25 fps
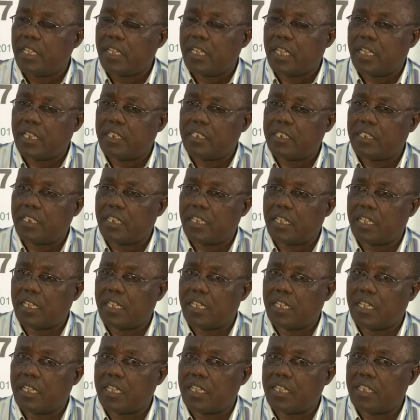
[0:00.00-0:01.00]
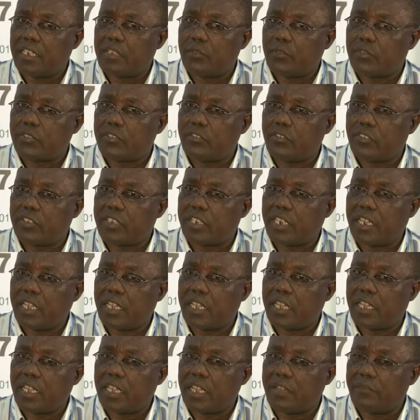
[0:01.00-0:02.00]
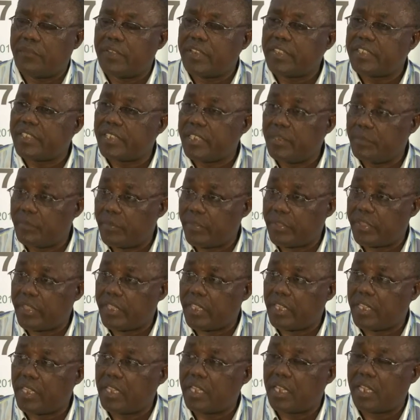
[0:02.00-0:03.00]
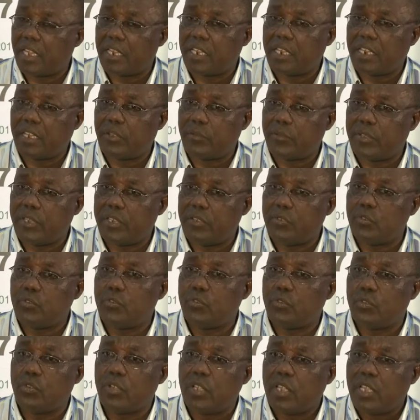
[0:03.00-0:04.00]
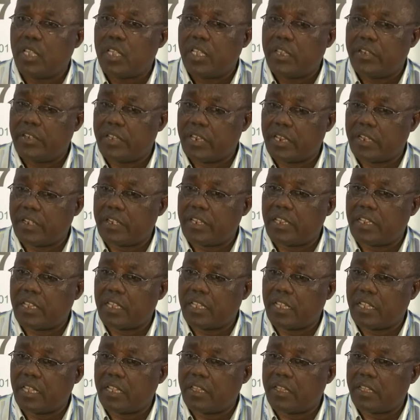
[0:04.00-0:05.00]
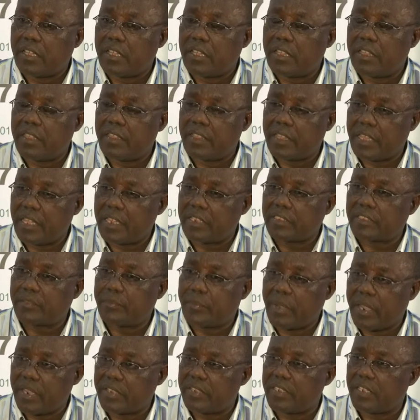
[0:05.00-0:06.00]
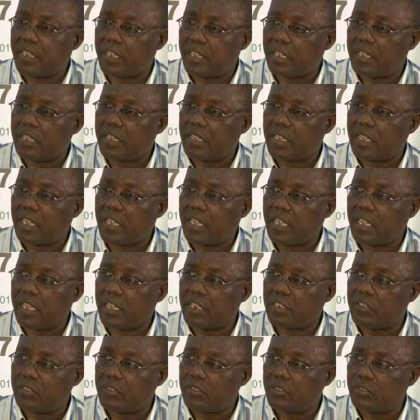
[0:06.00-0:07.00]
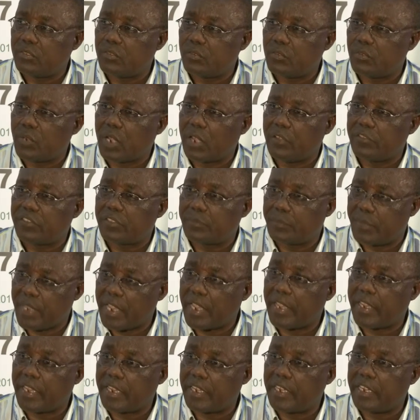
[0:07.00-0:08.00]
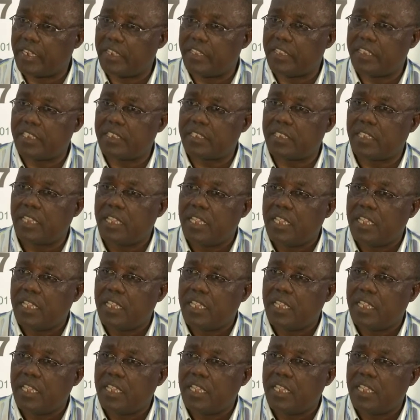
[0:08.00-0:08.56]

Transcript: and uh, it was not uh, a very simple thing and uh, we do really uh, thanks PACJA uh, to have spearheaded this